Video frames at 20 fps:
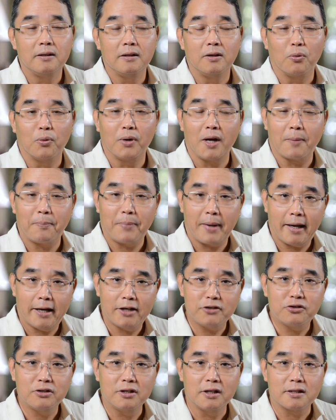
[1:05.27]
We are
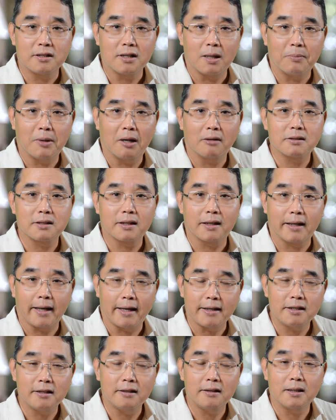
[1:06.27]
passionate about
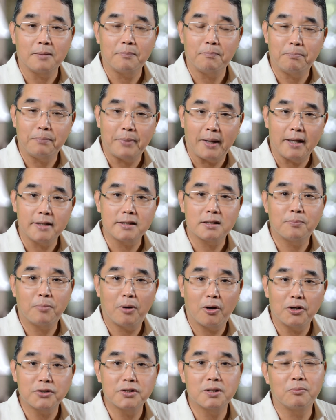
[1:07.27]
getting the best
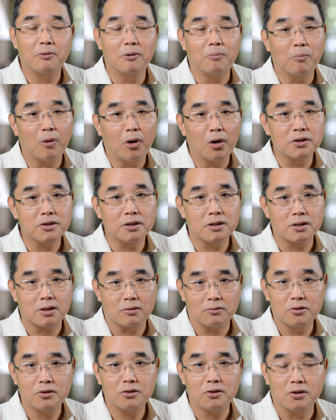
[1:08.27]
possible mortgage
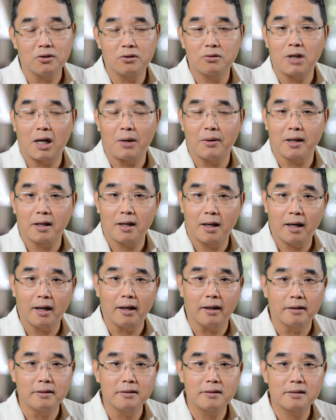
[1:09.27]
solution to our
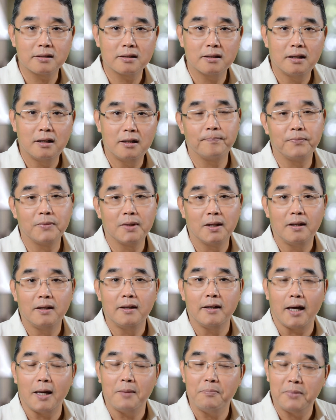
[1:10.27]
clients
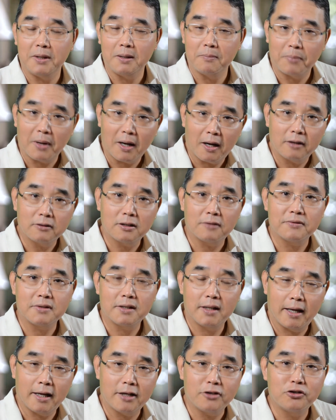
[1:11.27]
and being part of
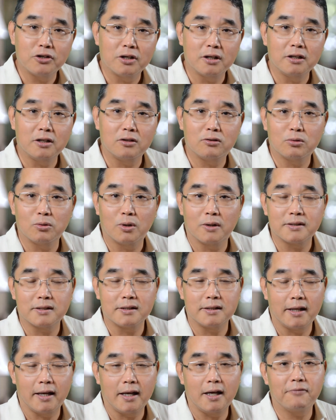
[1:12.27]
their journey towards
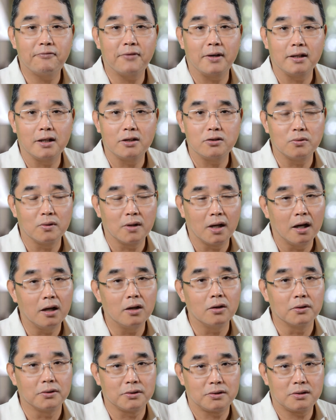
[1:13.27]
their financial
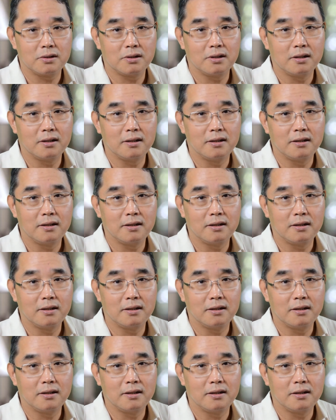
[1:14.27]
goals.